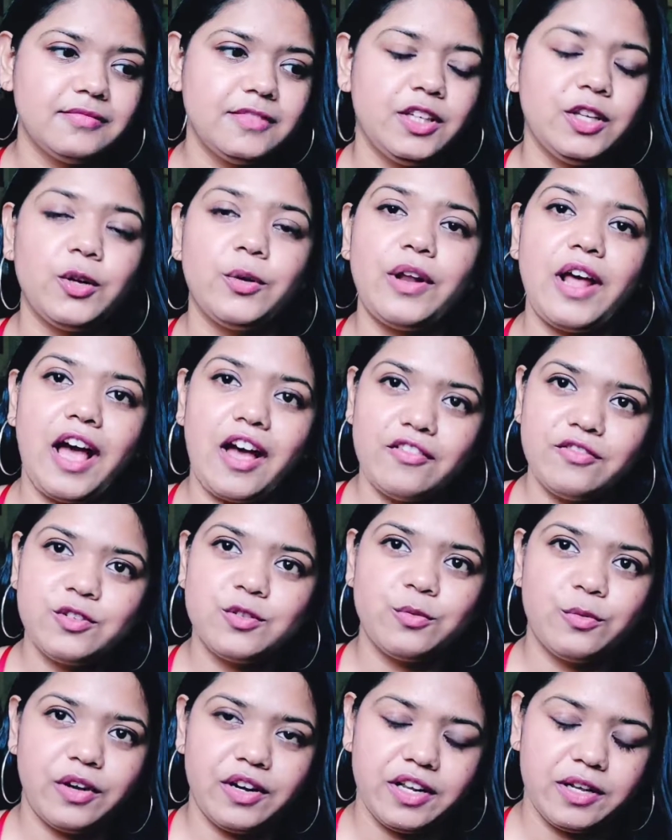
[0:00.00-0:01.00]
you don't have
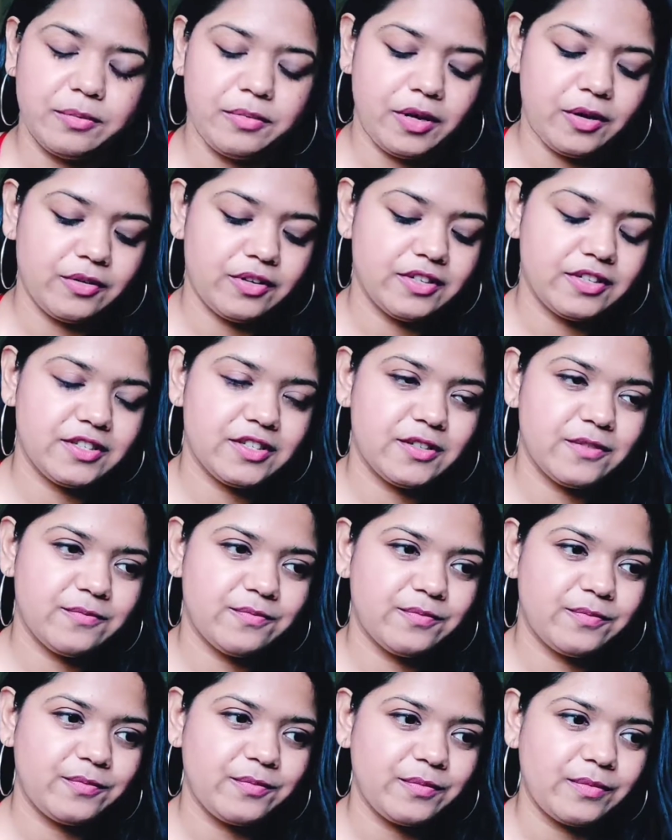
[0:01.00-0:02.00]
to worry about it.
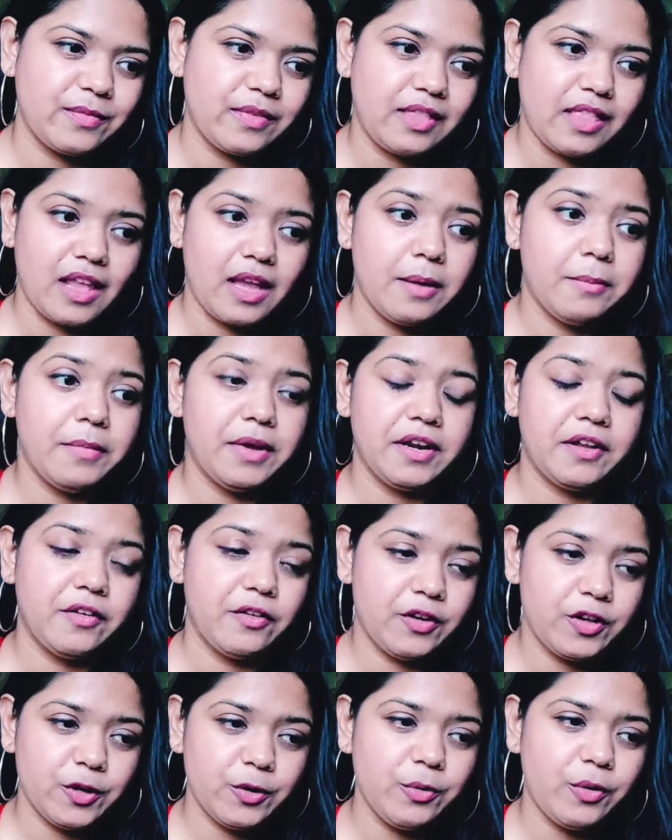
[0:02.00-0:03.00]

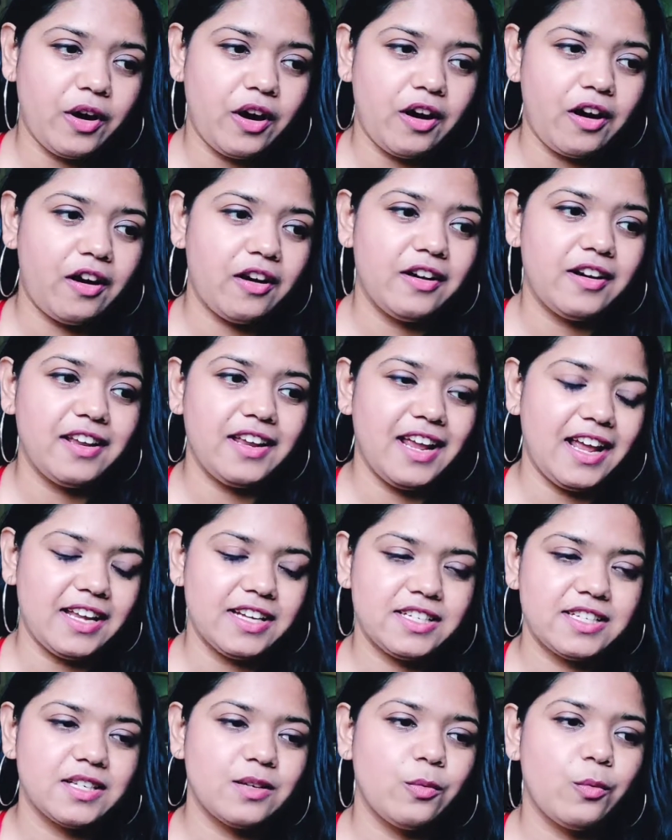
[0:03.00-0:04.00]
Here you are
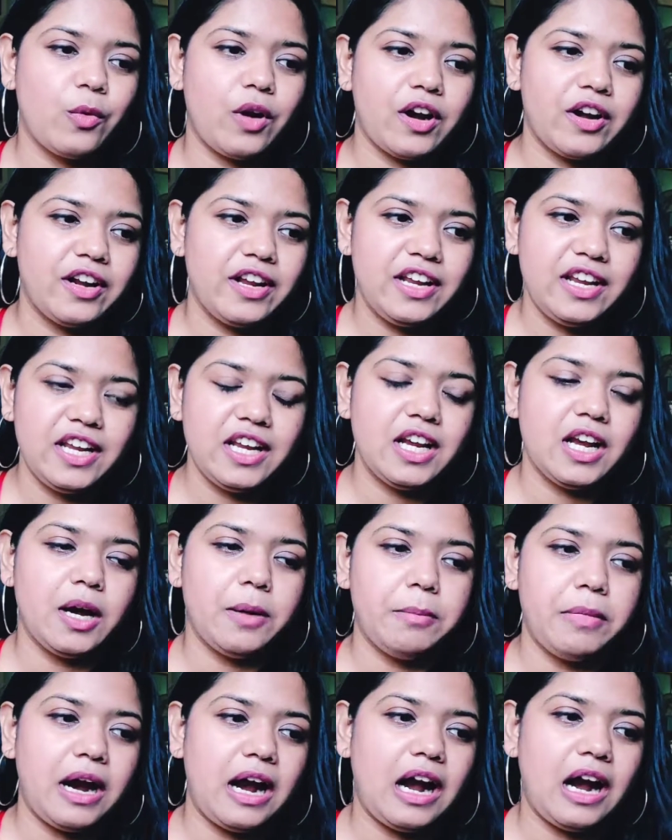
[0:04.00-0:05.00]
yet worrying
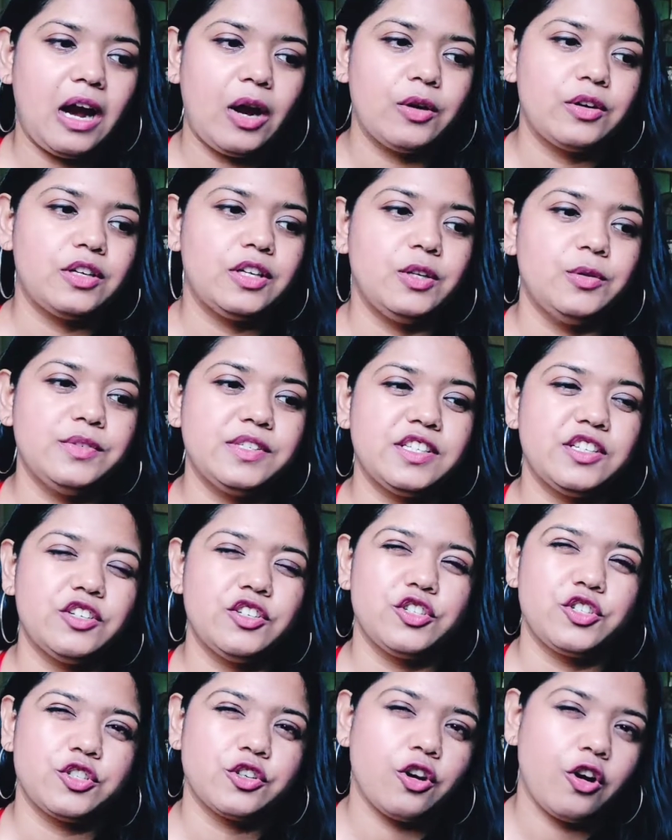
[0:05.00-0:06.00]
about
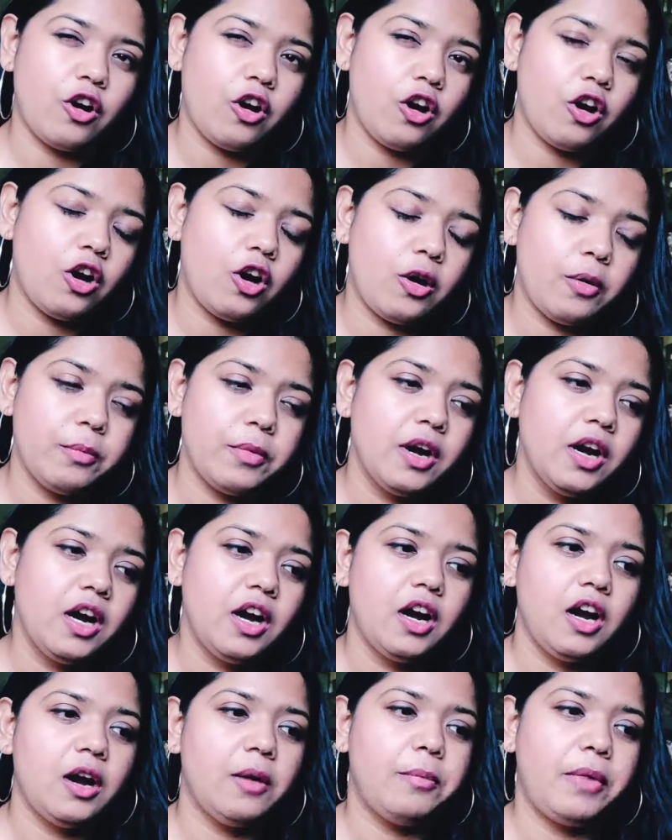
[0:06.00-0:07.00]
losing your job,
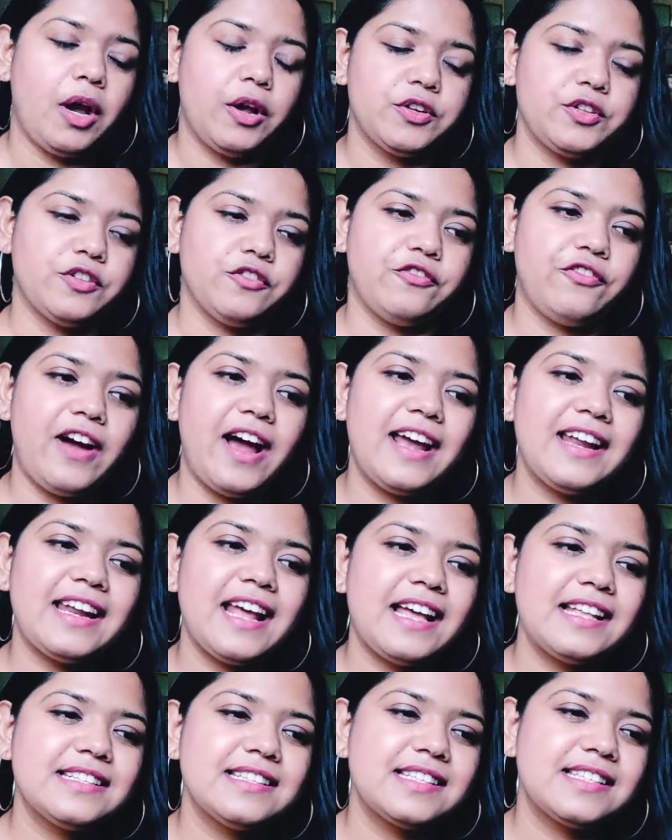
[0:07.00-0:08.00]
about your
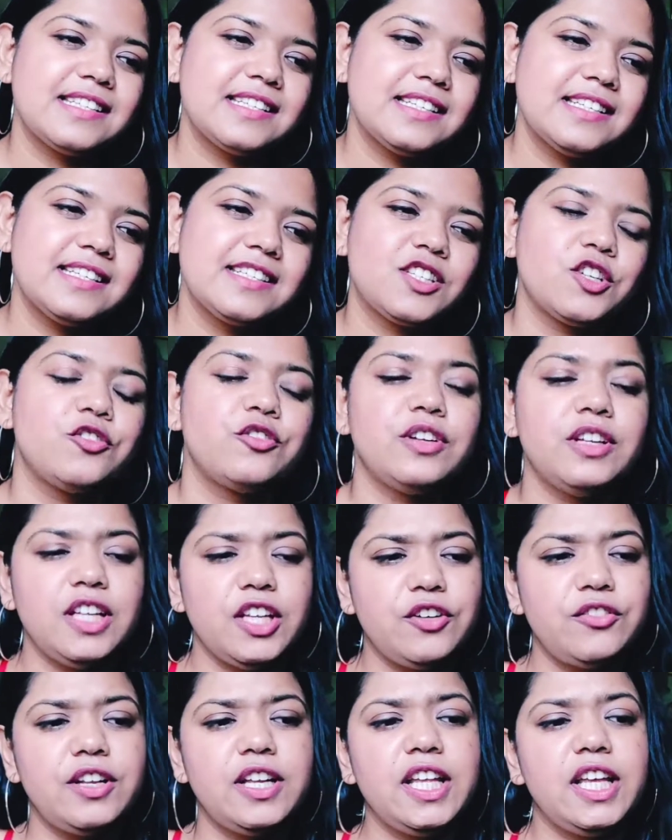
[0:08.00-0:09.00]
finances. You're
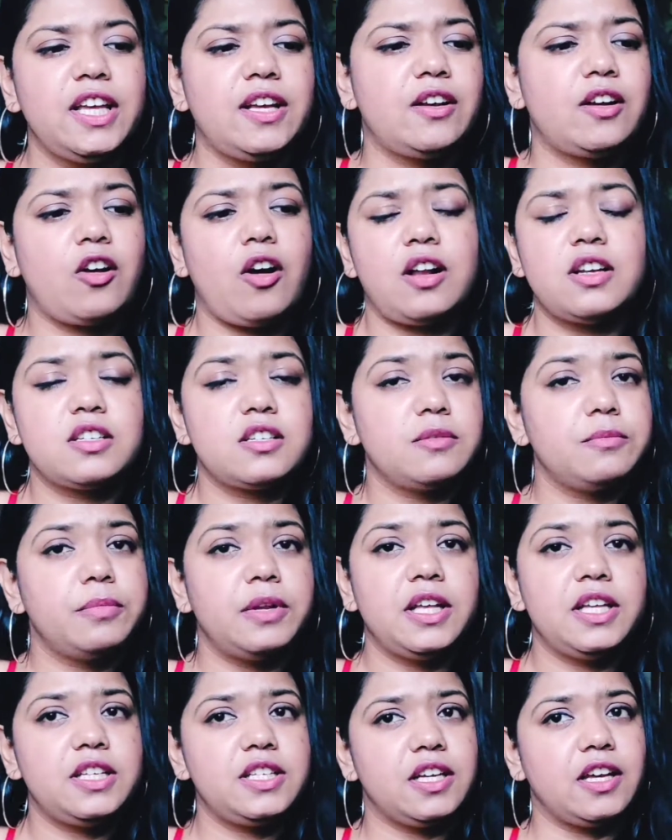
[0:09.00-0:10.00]
really
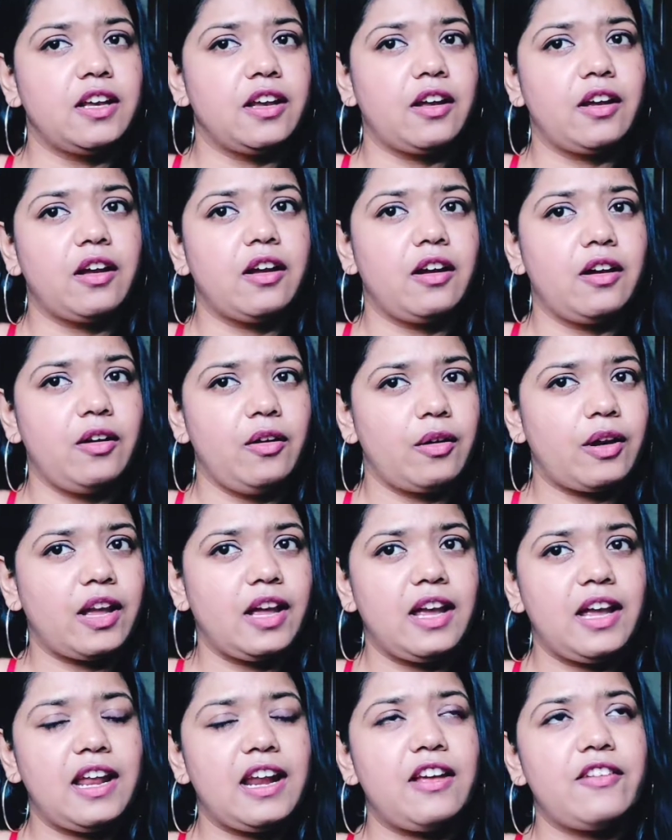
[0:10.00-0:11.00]
contemplating.
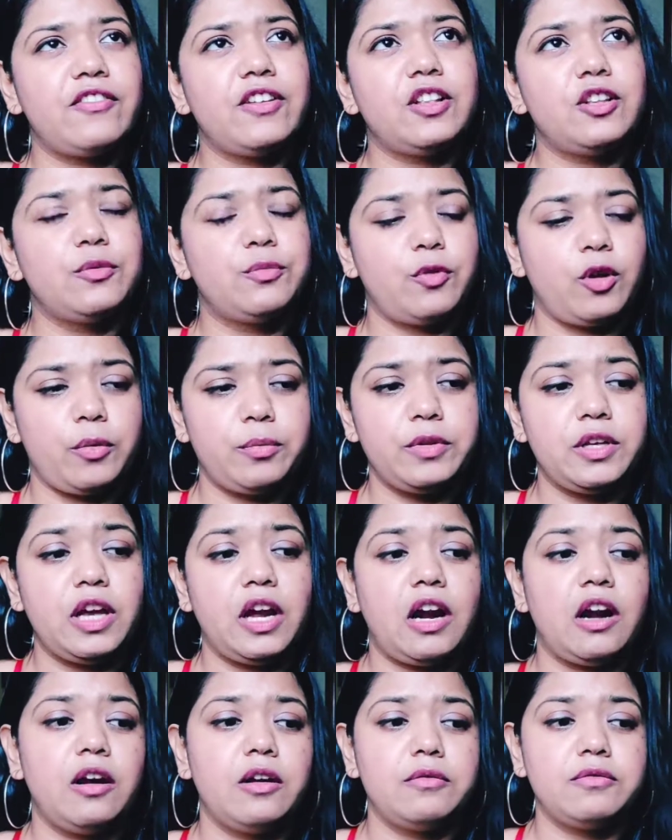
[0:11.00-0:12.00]
Okay, and I feel you
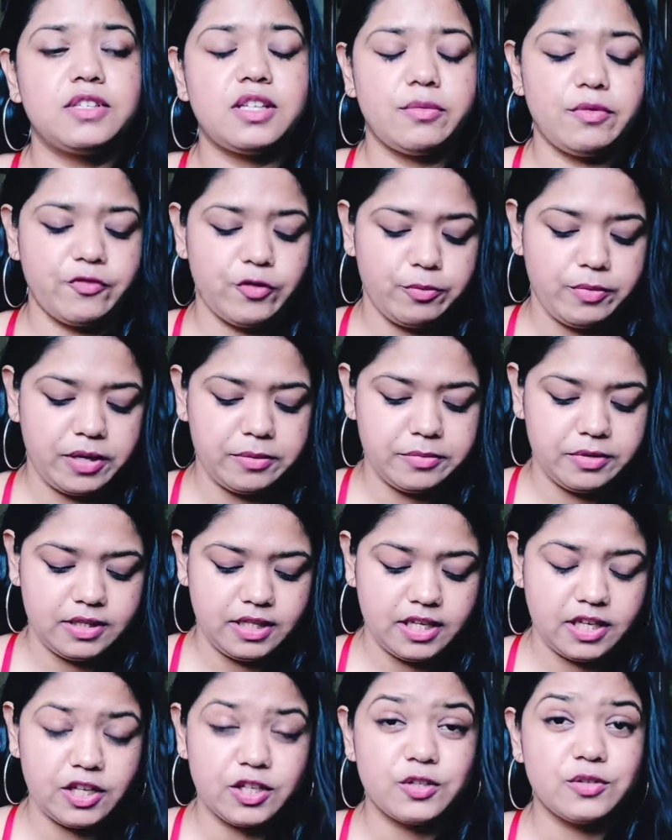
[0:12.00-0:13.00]
probably are. Some of you might be
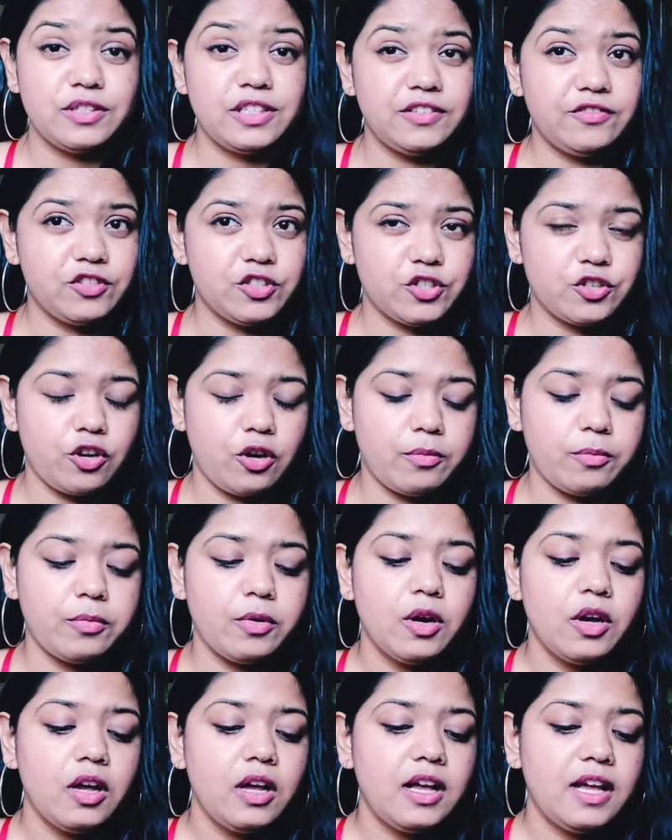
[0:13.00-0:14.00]
thinking to leave a job
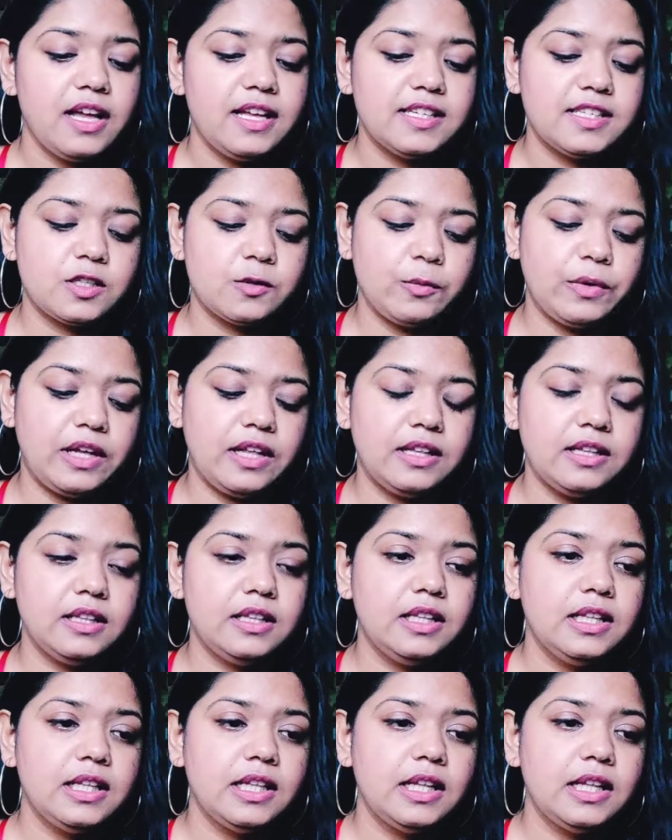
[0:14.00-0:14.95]
as well,